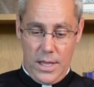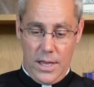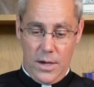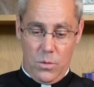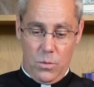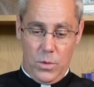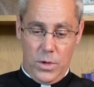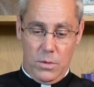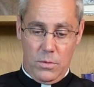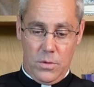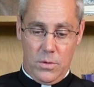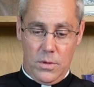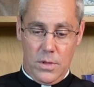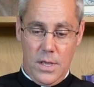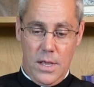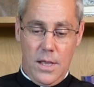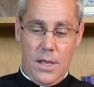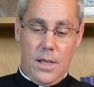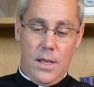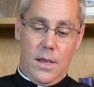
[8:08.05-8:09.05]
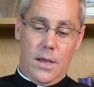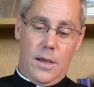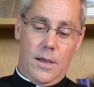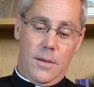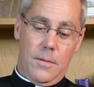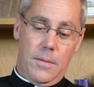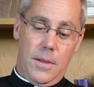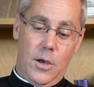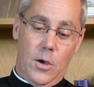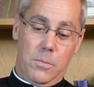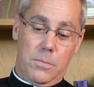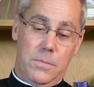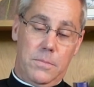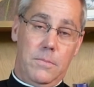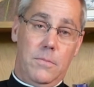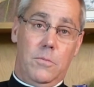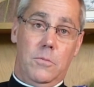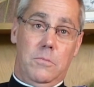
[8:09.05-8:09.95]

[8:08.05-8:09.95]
and we will help